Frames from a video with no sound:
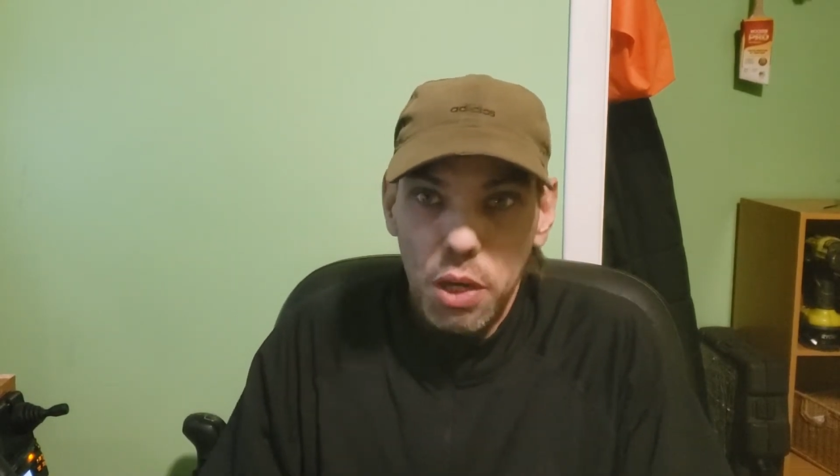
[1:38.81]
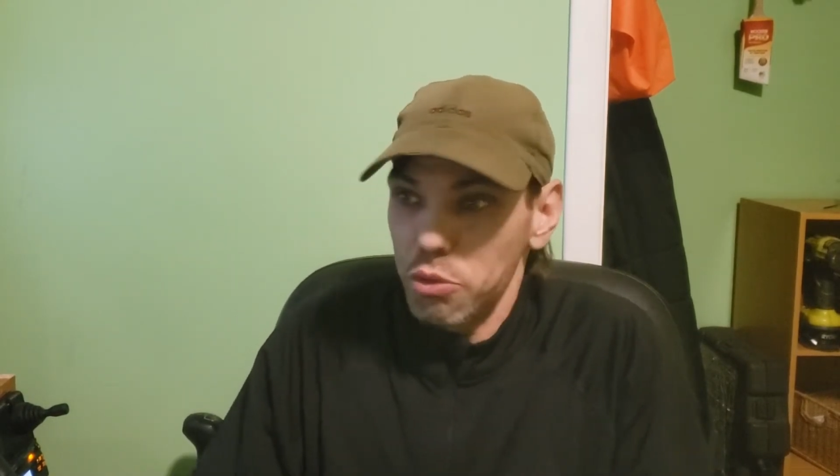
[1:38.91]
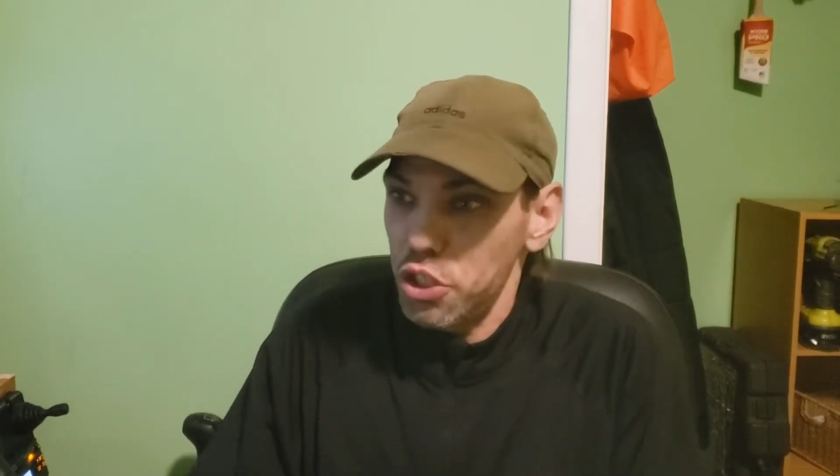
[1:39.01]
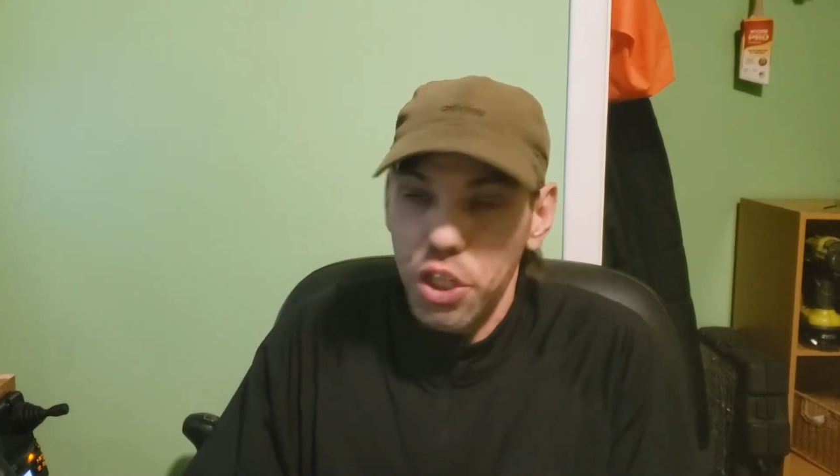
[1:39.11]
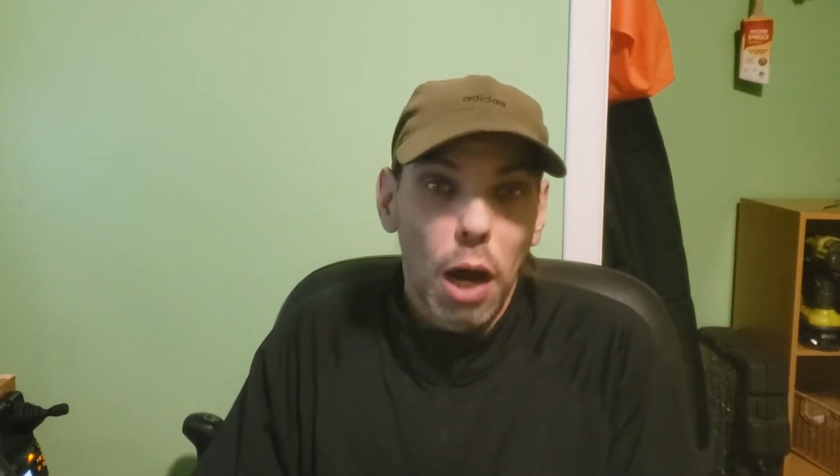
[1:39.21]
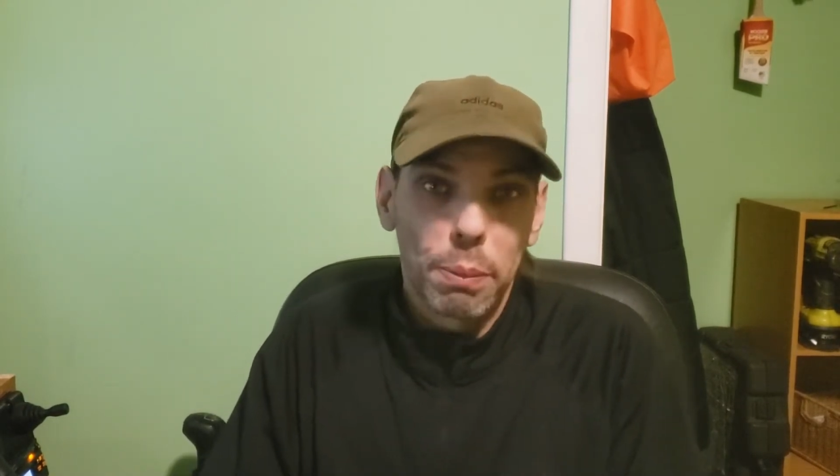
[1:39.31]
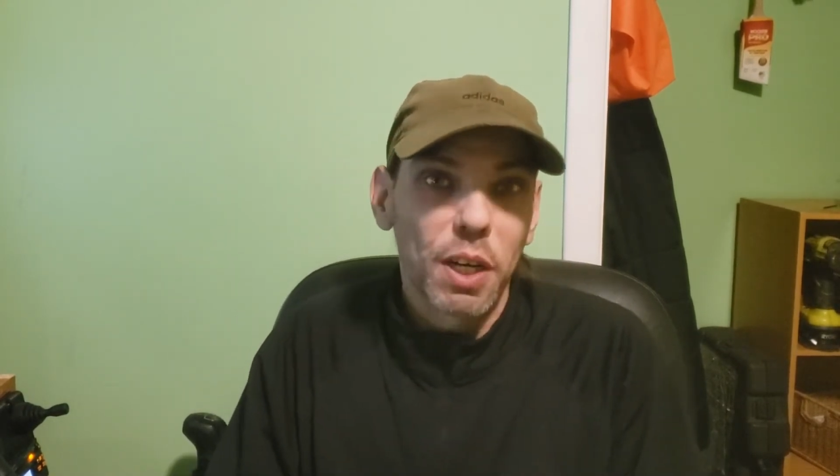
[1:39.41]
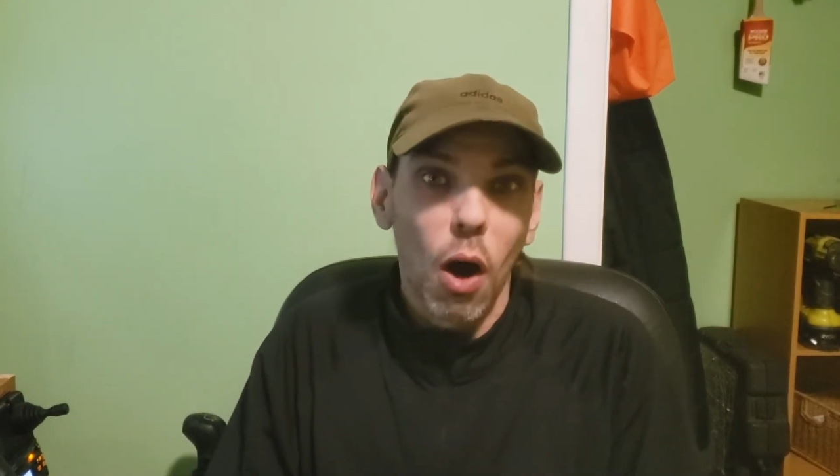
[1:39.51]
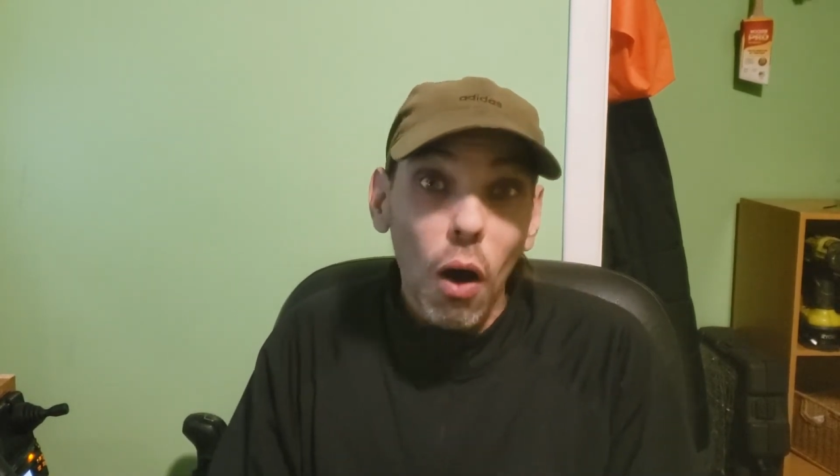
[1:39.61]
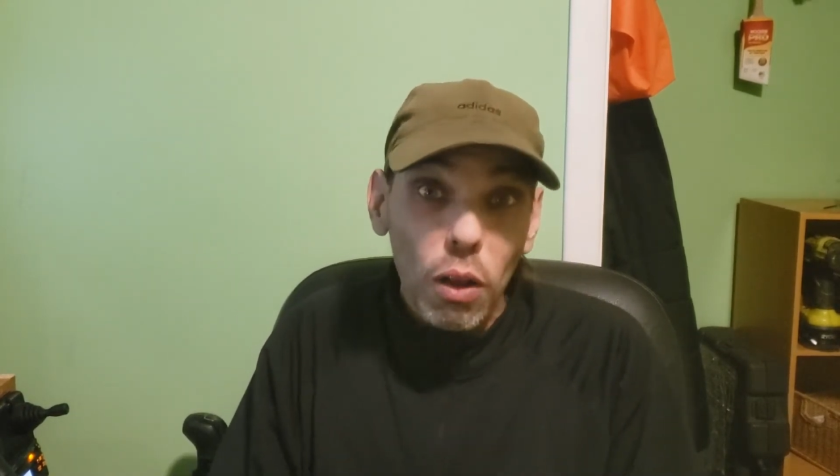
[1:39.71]
That was
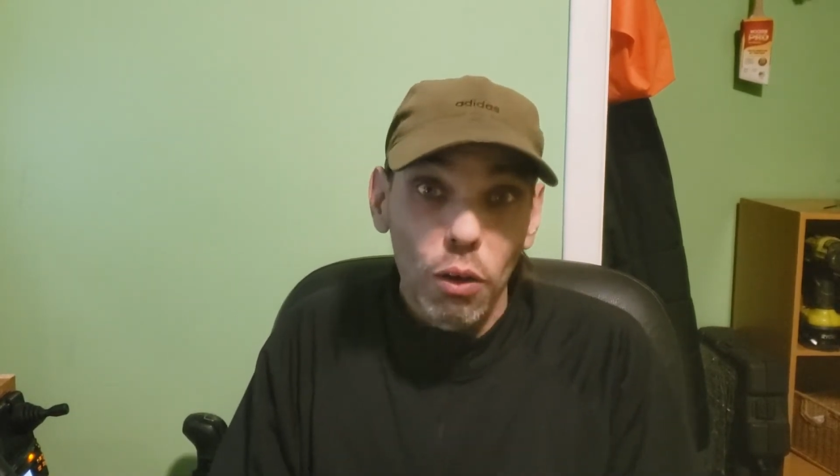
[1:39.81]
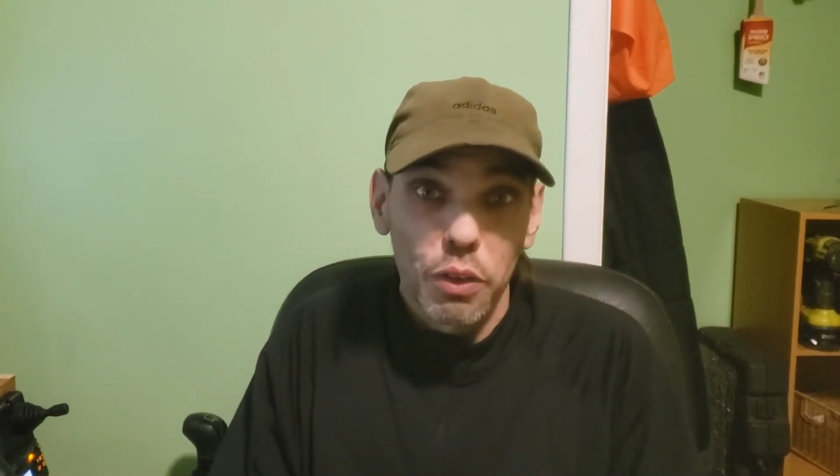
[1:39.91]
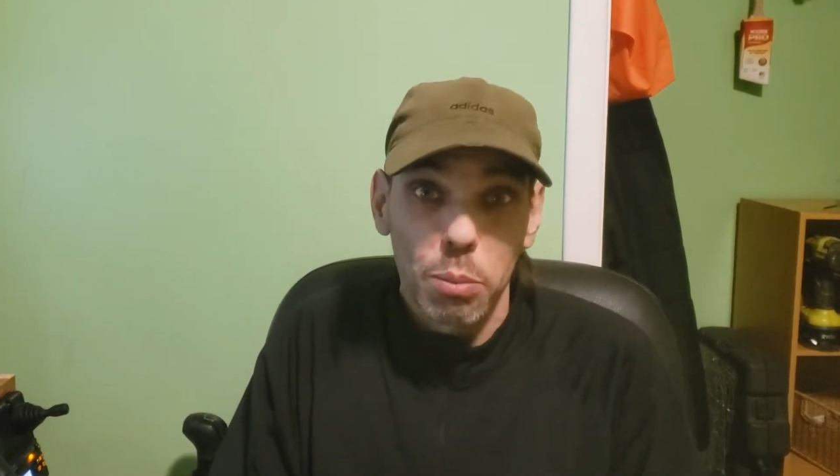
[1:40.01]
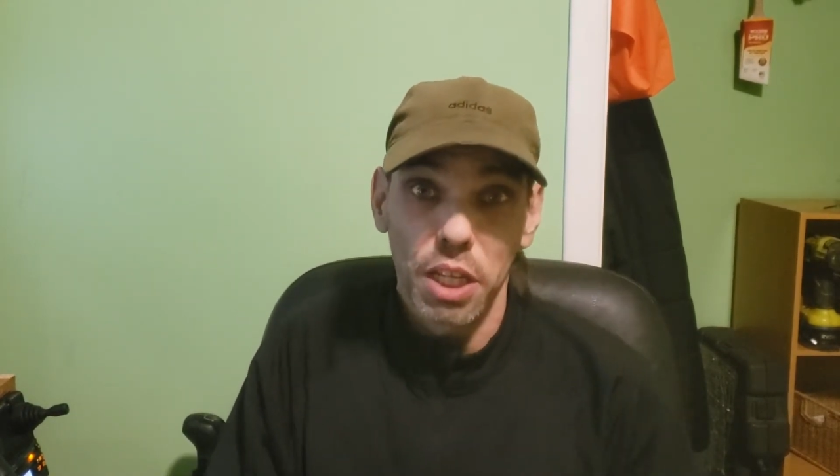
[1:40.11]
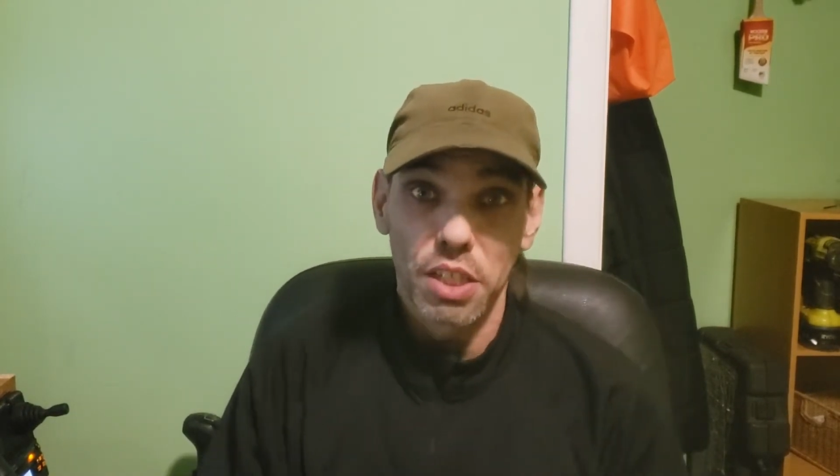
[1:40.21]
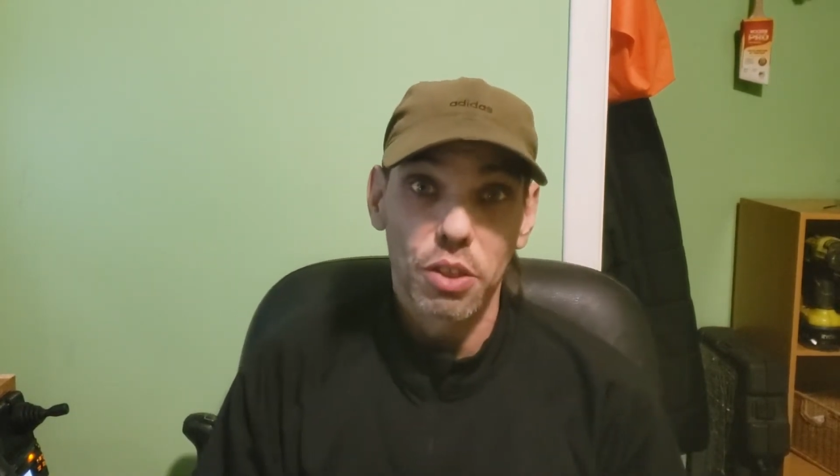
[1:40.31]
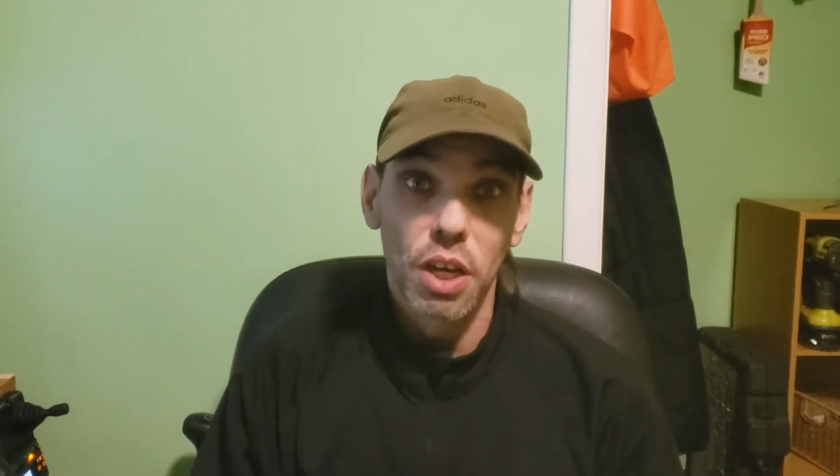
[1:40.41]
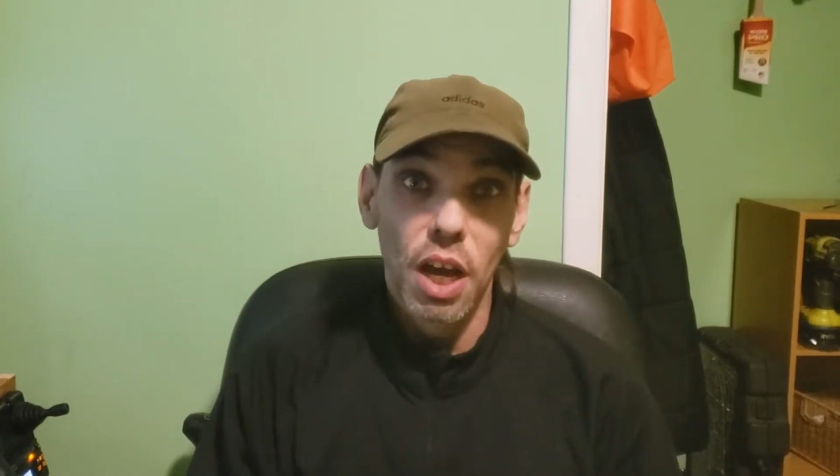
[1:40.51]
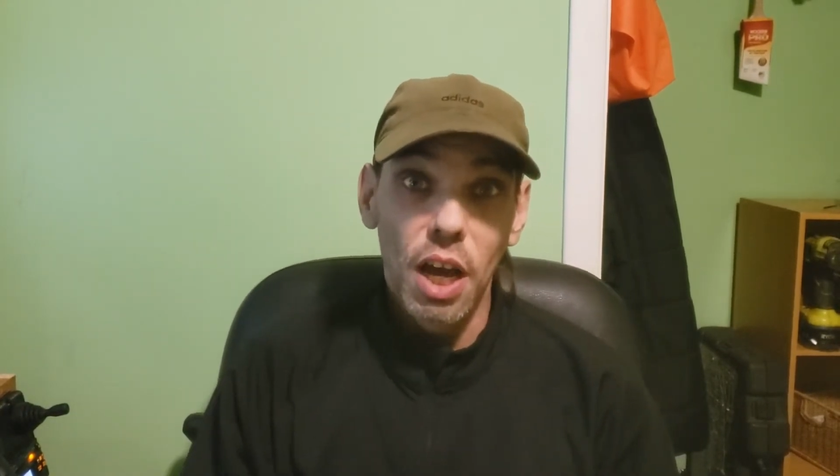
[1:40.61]
chopping all over the place.